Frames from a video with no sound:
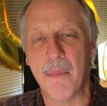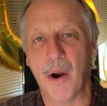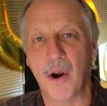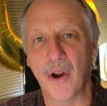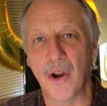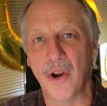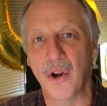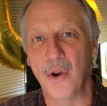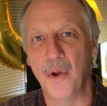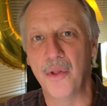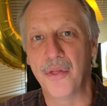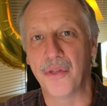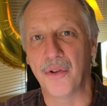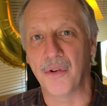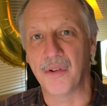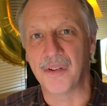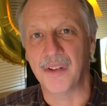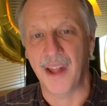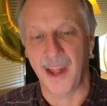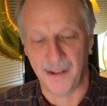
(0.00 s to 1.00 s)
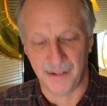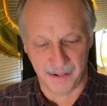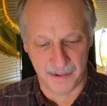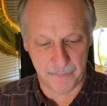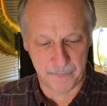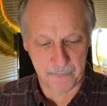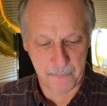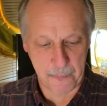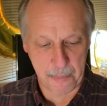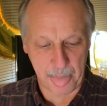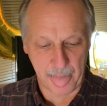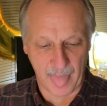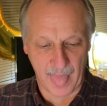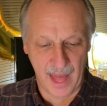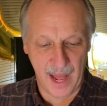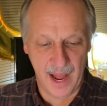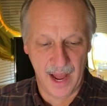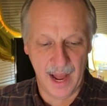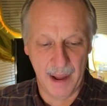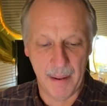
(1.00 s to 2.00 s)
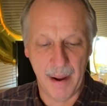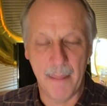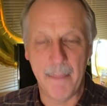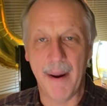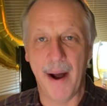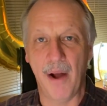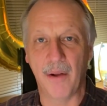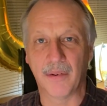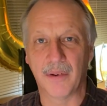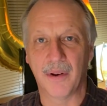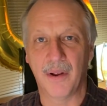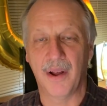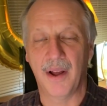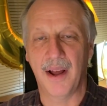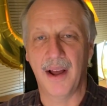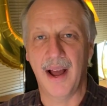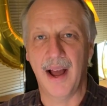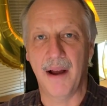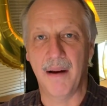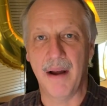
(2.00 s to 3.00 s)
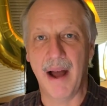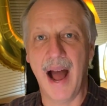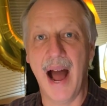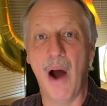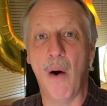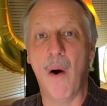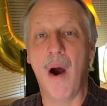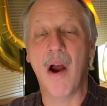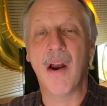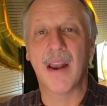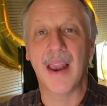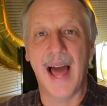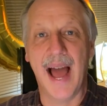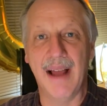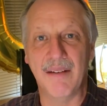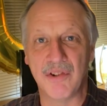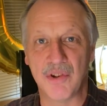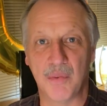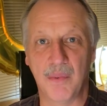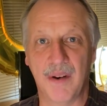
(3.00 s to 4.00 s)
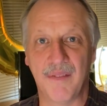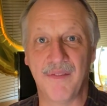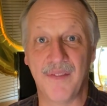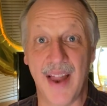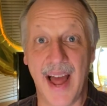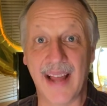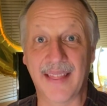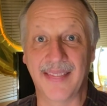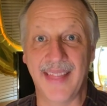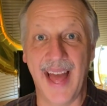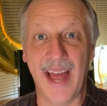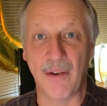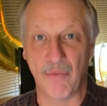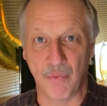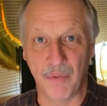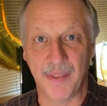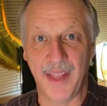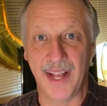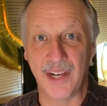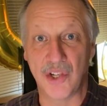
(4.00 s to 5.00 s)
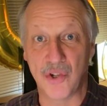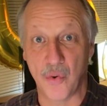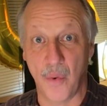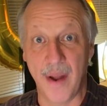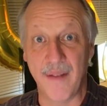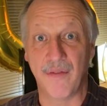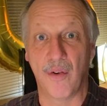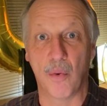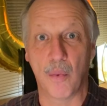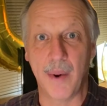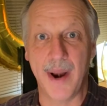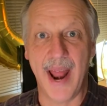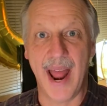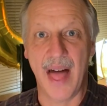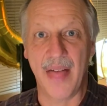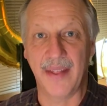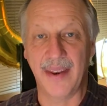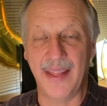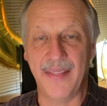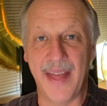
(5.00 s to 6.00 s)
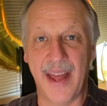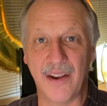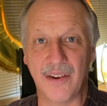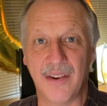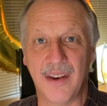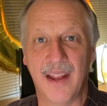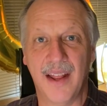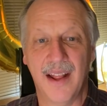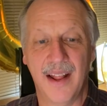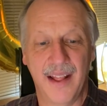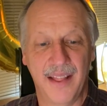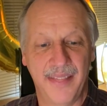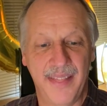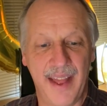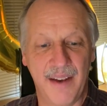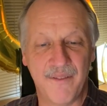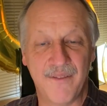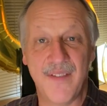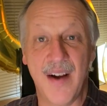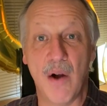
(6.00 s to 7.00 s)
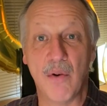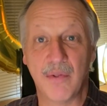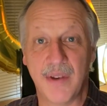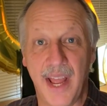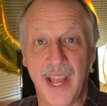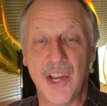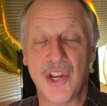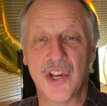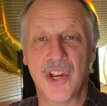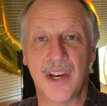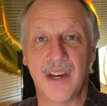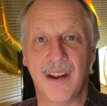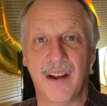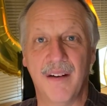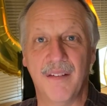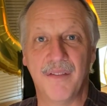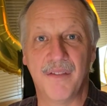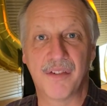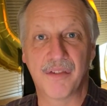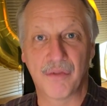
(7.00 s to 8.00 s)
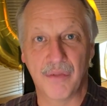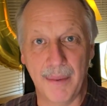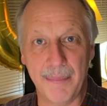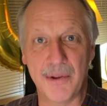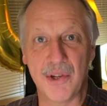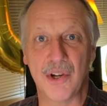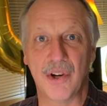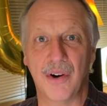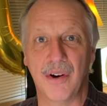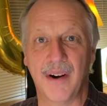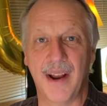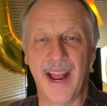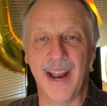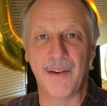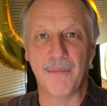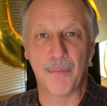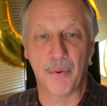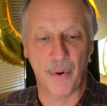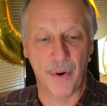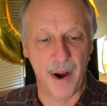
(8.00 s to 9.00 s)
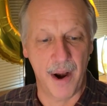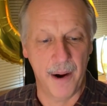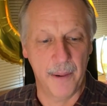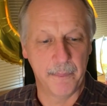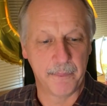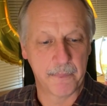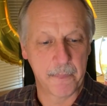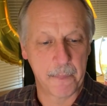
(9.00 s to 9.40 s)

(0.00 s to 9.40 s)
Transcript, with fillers: Martin Luther says uh, about uh, how our lives should reflect that, that joyful reality, that, that foundation of Scripture and prayer.